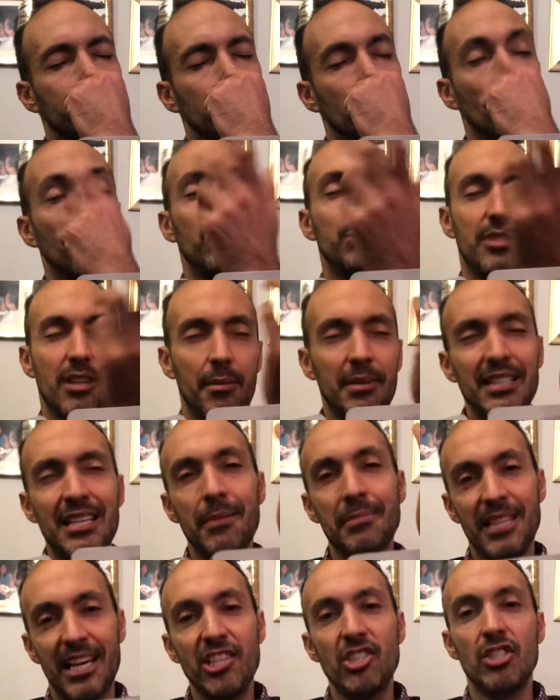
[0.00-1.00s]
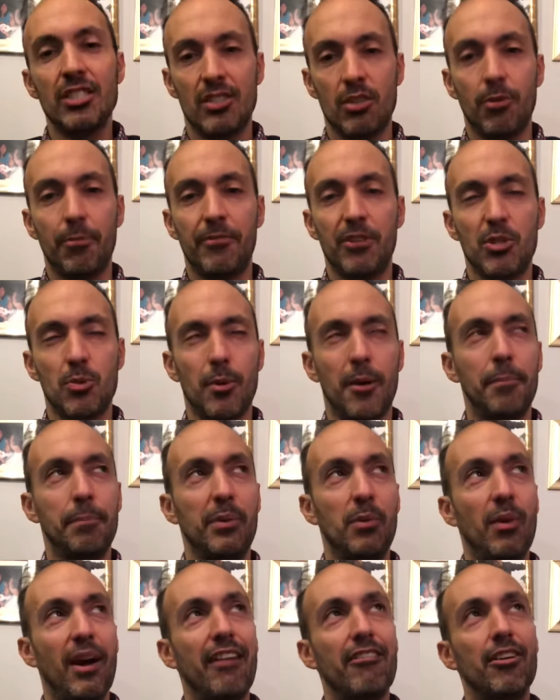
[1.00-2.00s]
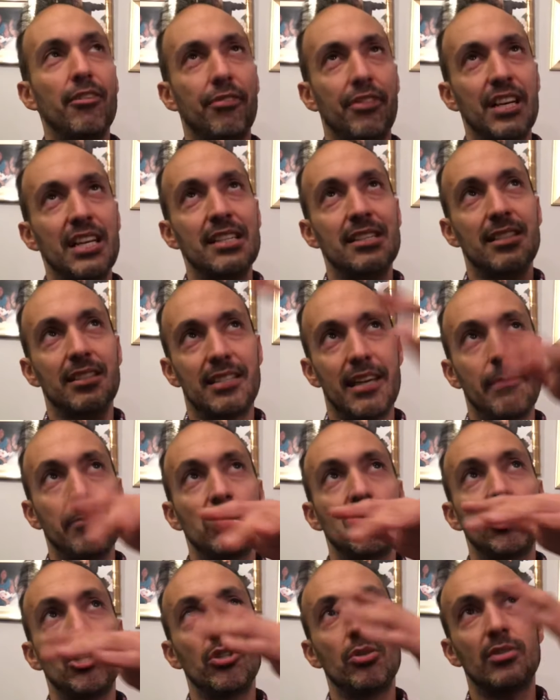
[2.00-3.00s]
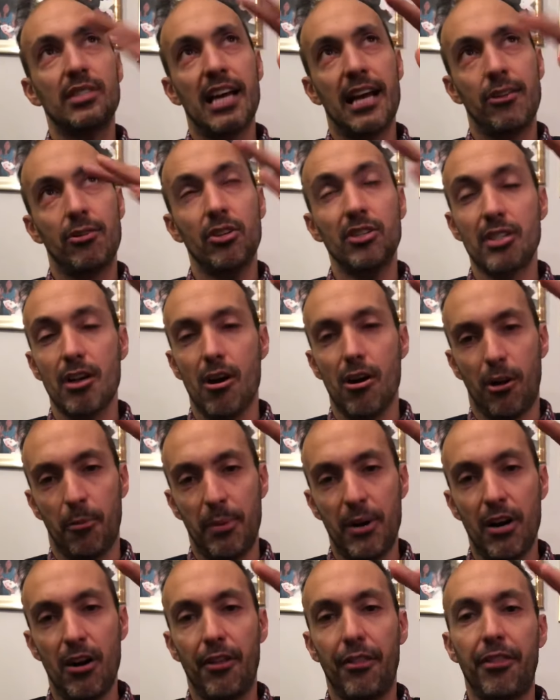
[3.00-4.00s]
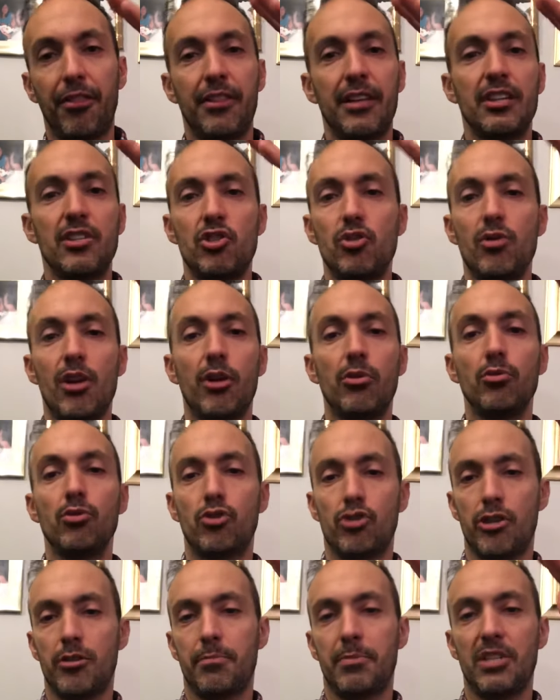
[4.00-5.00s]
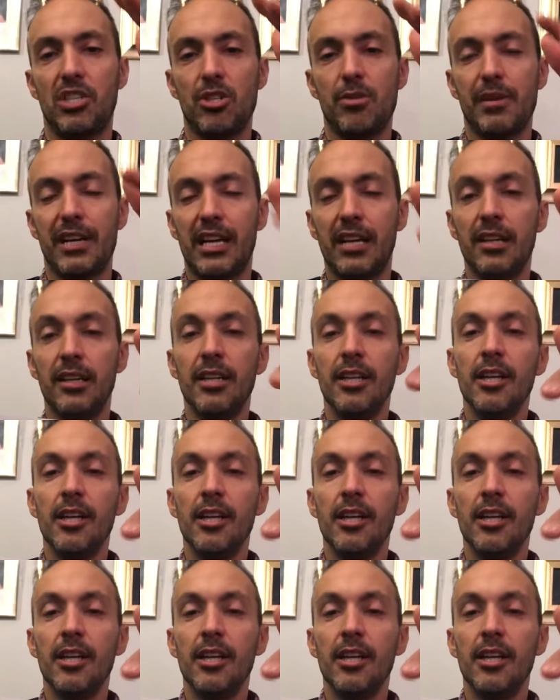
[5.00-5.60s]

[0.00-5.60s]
I mean, temptation is an obvious one. Be wary of things that tempt you down a dark path and things you know you shouldn't be doing.